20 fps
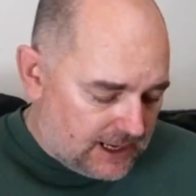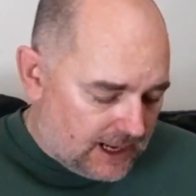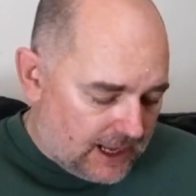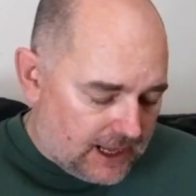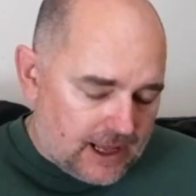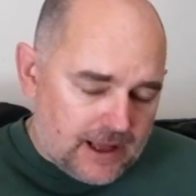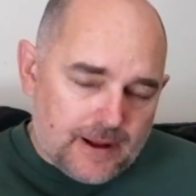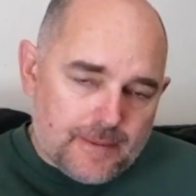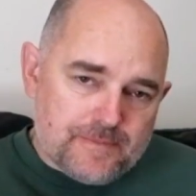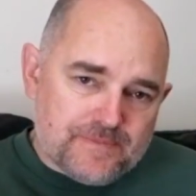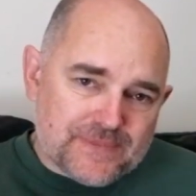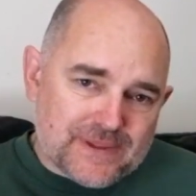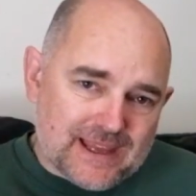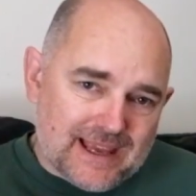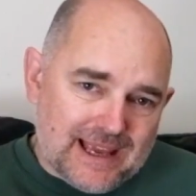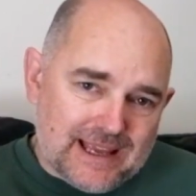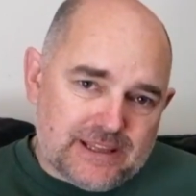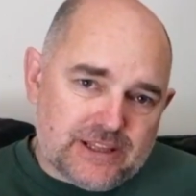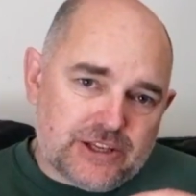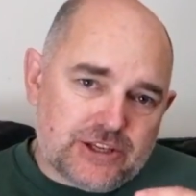Um,
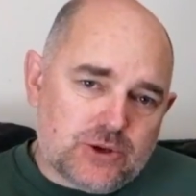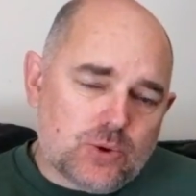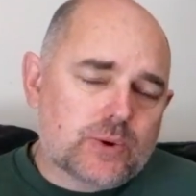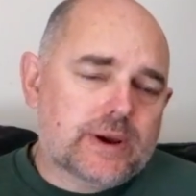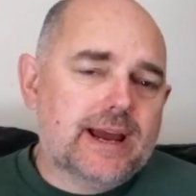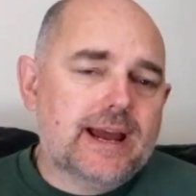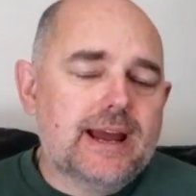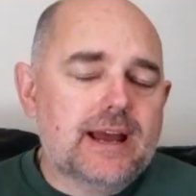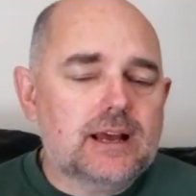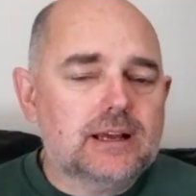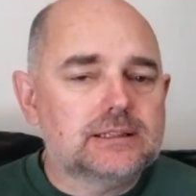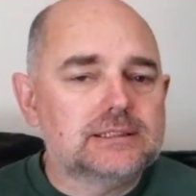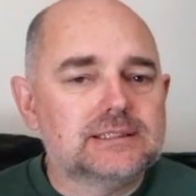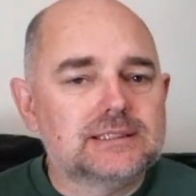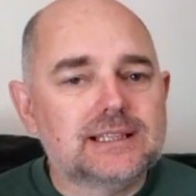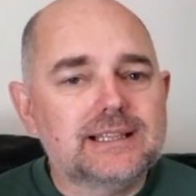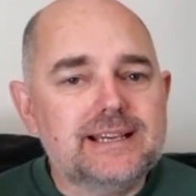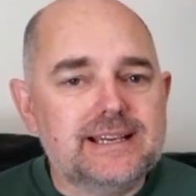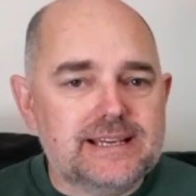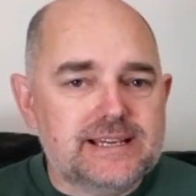in the UK at
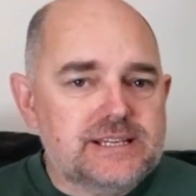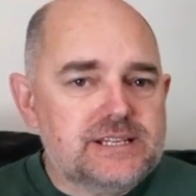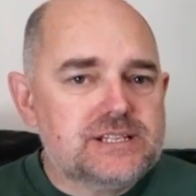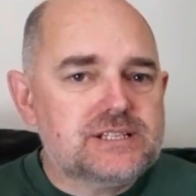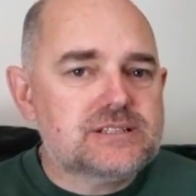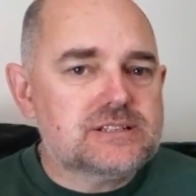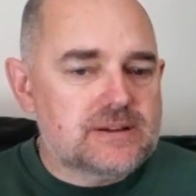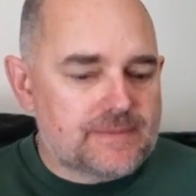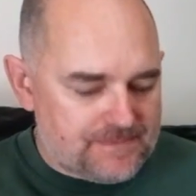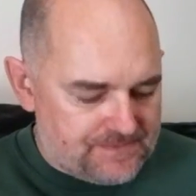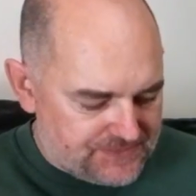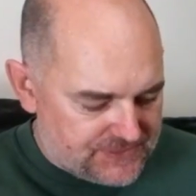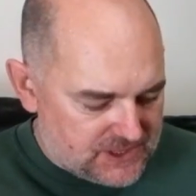least,